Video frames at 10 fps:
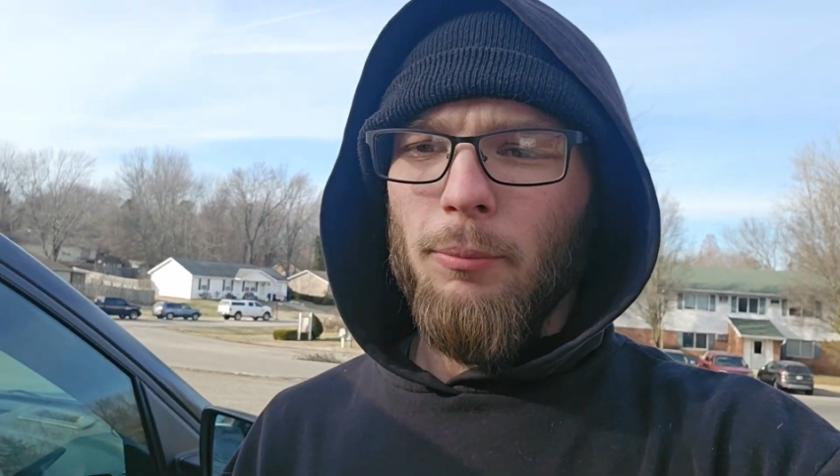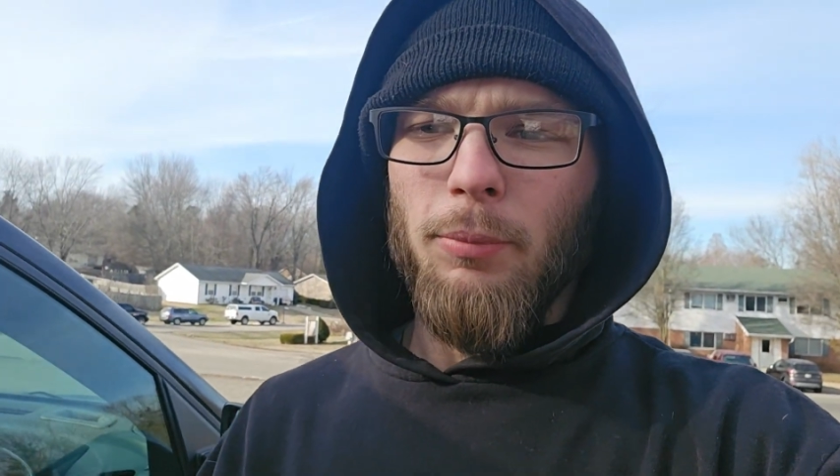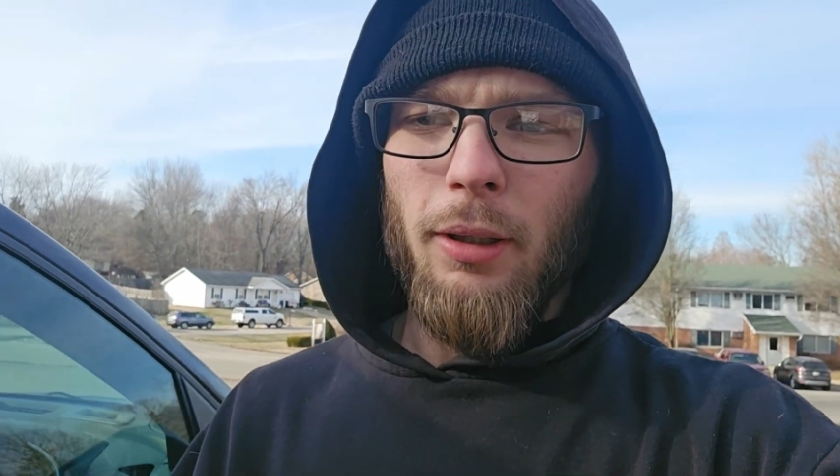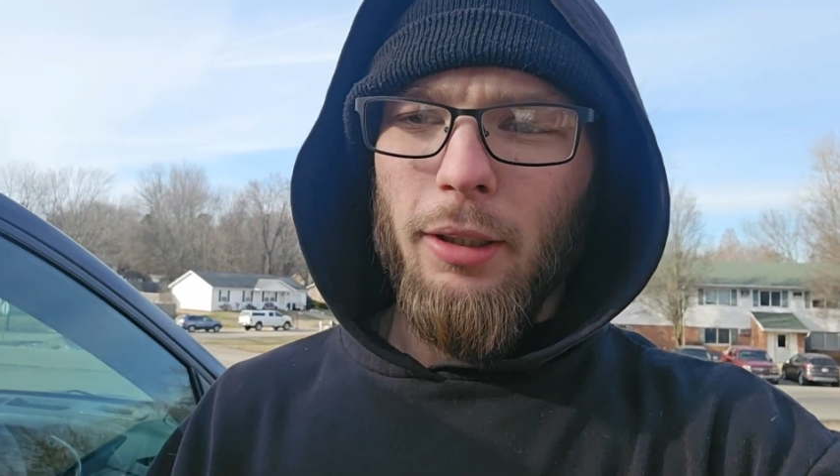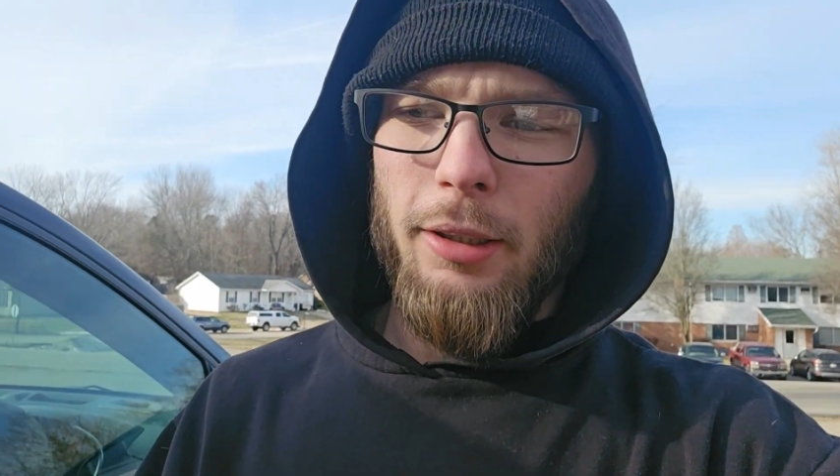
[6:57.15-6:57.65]

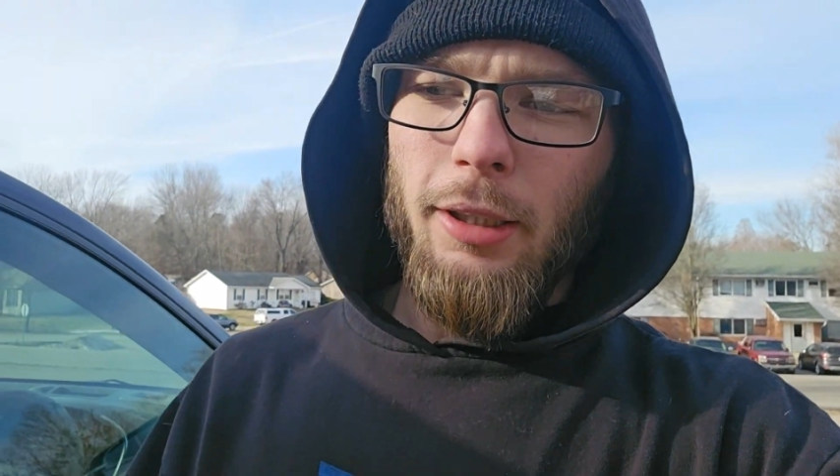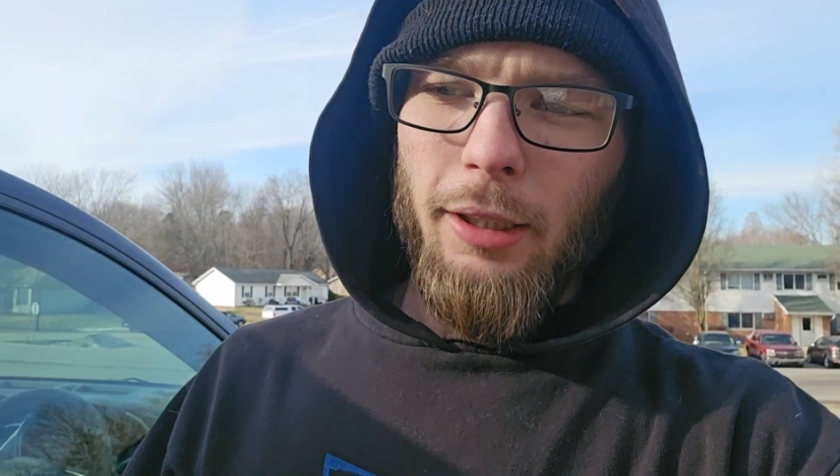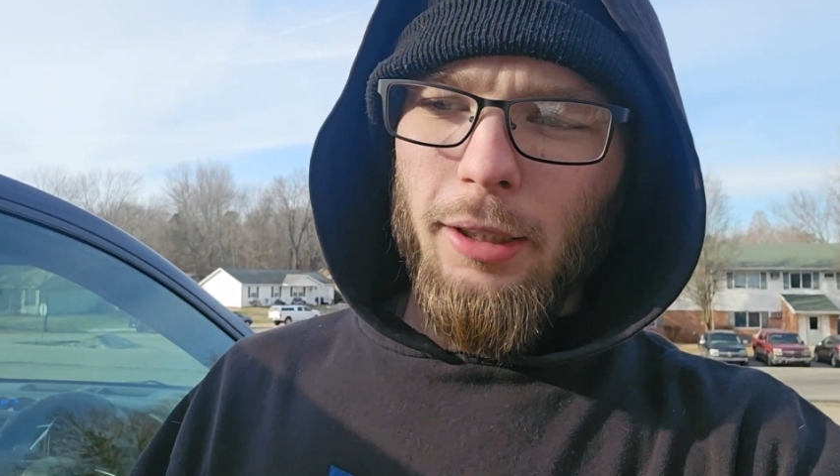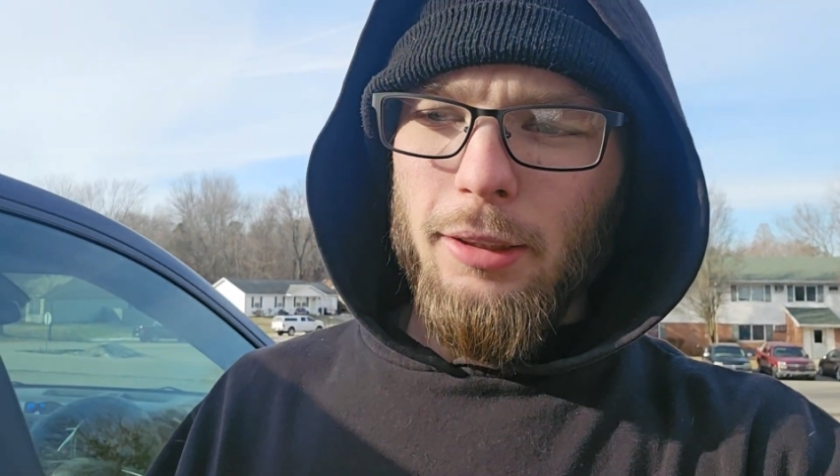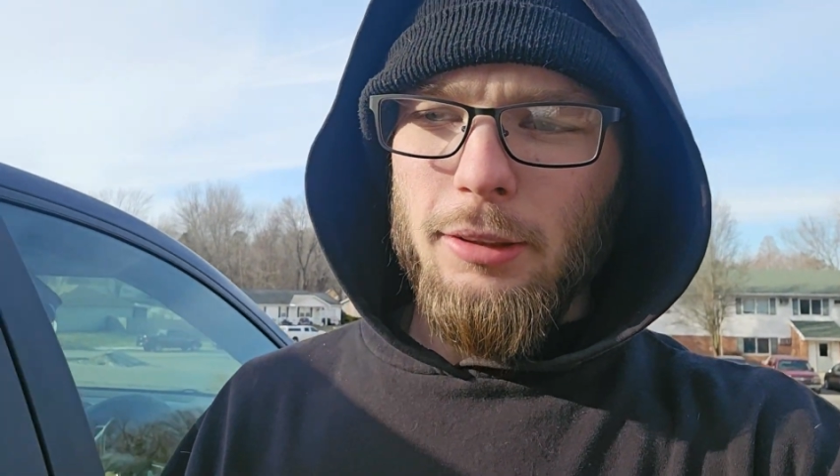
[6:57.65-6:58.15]
But the
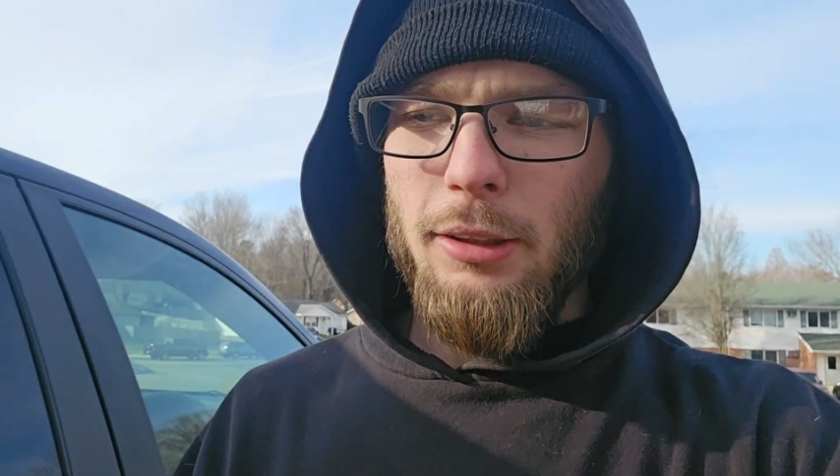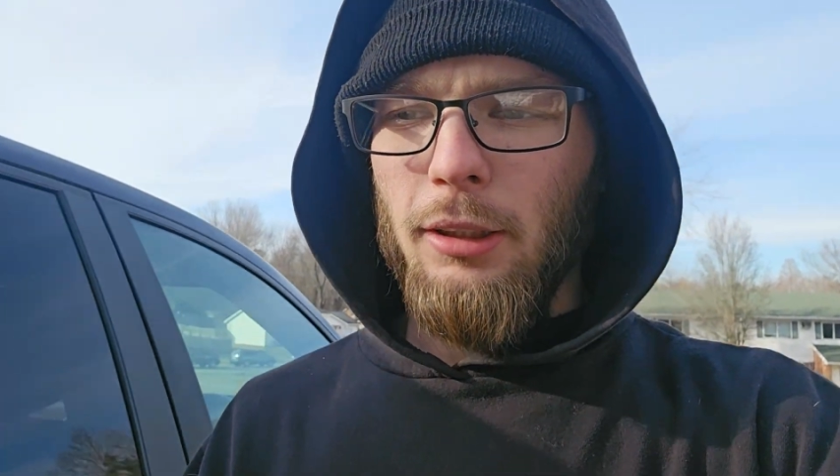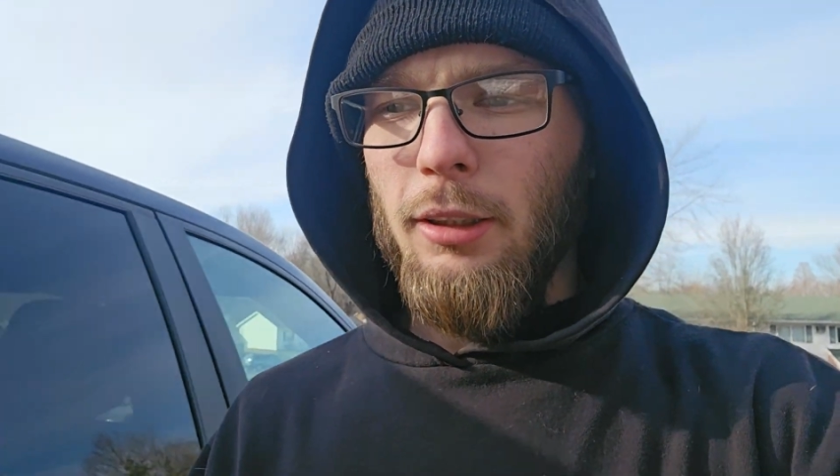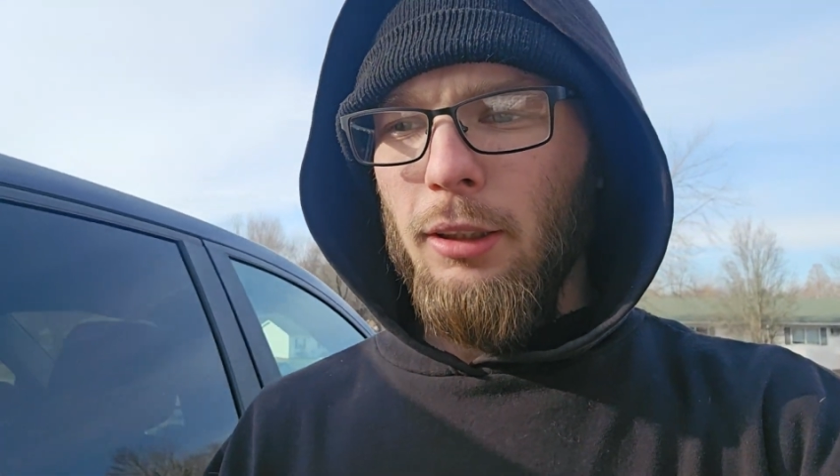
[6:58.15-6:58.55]
thing is,